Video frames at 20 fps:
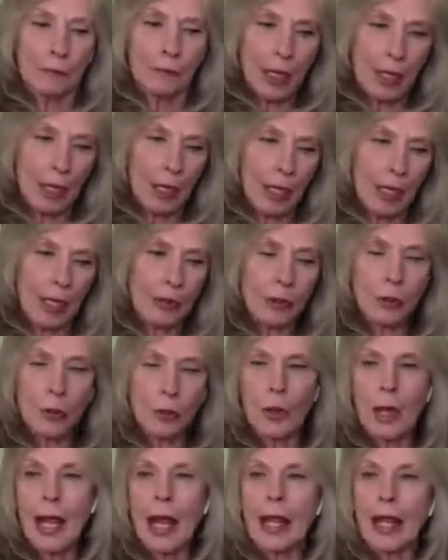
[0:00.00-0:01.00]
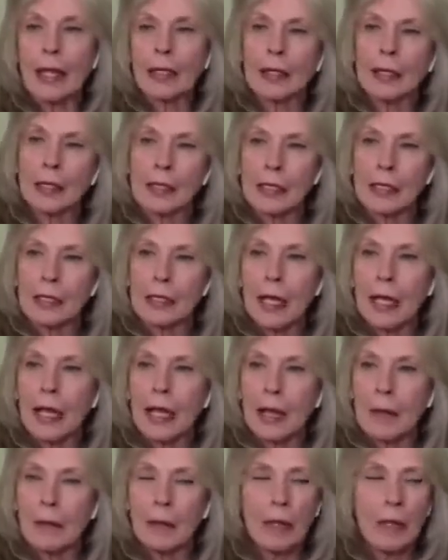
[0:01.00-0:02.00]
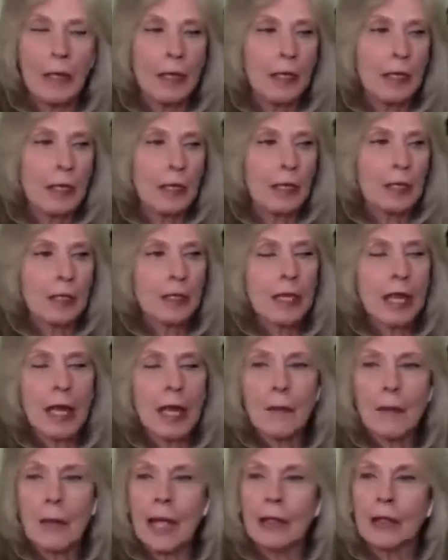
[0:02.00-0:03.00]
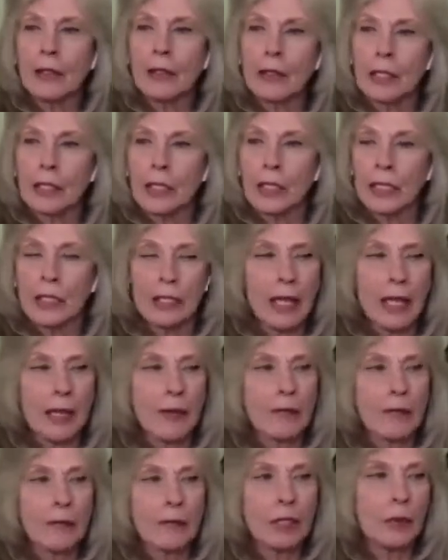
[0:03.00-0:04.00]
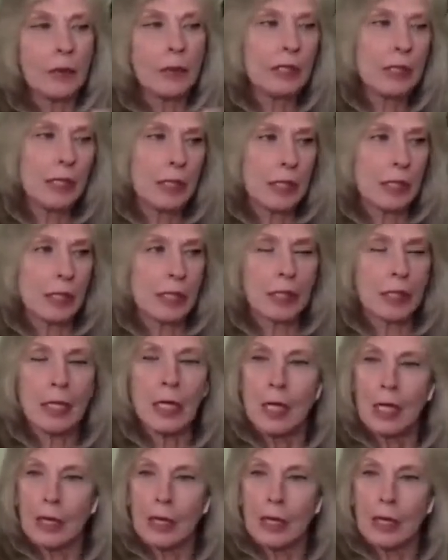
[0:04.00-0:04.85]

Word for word: uh, attract same same energy, same frequencies.